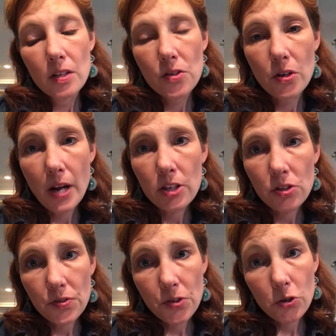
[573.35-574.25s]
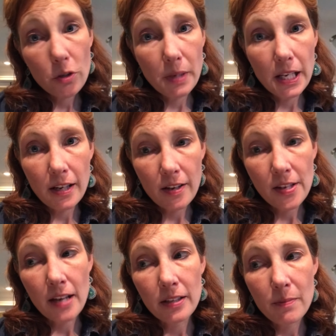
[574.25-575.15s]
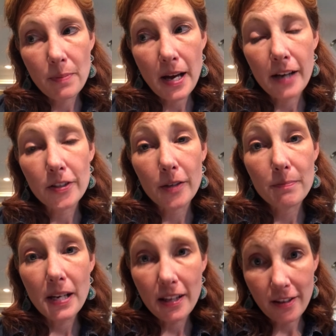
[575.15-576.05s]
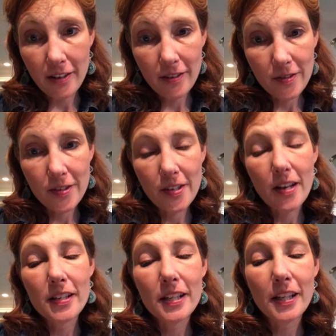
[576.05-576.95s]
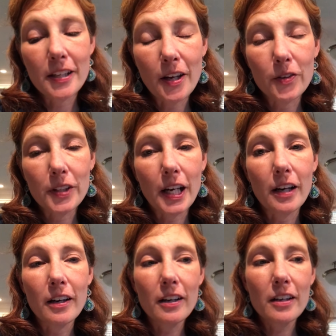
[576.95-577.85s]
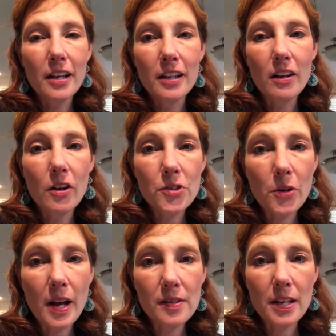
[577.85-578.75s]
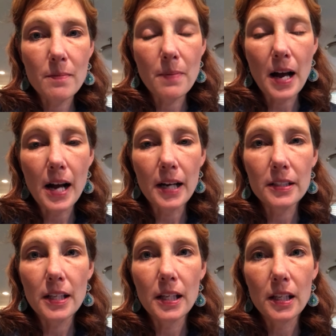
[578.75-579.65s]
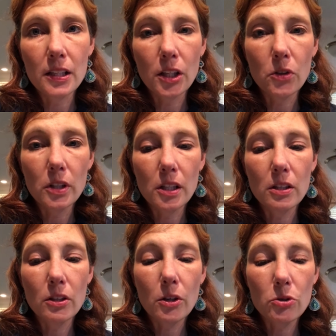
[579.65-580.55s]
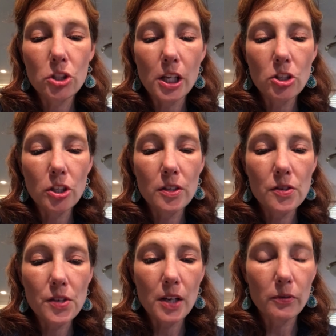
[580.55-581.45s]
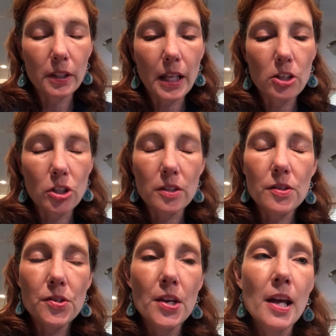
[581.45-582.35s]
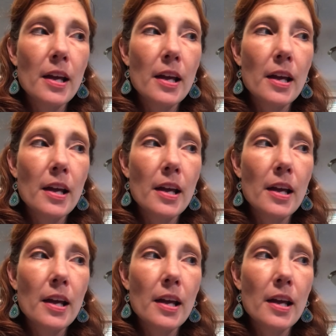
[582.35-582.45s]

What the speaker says: So as social media has had an impact on many things in healthcare, it also has an impact in union negotiations and relations.